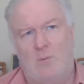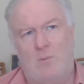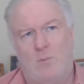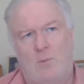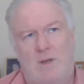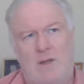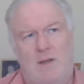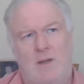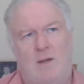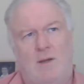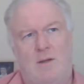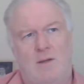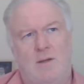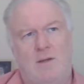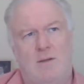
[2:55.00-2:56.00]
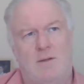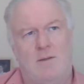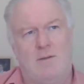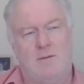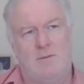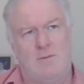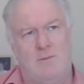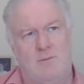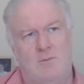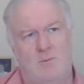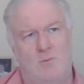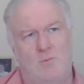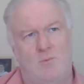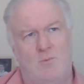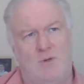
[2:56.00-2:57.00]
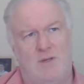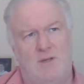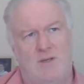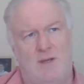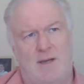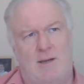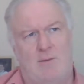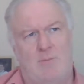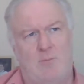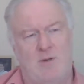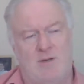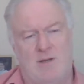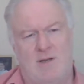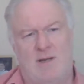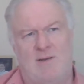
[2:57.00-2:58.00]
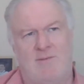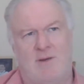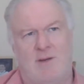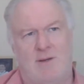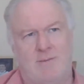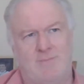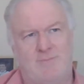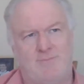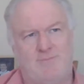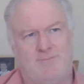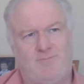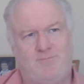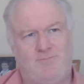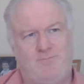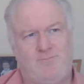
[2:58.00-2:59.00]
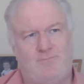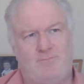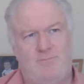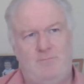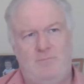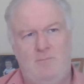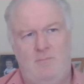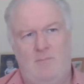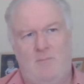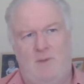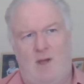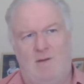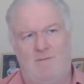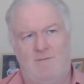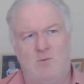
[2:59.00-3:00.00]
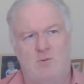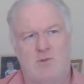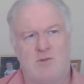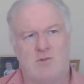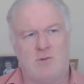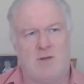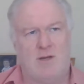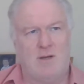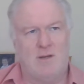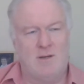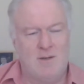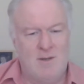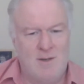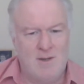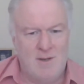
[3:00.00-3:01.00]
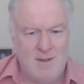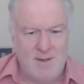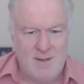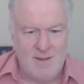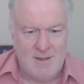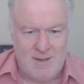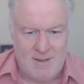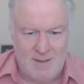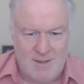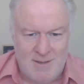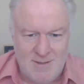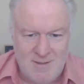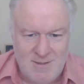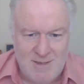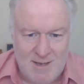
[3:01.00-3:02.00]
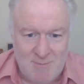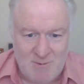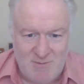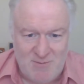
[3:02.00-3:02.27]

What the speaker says: We did have a focus on a Sam a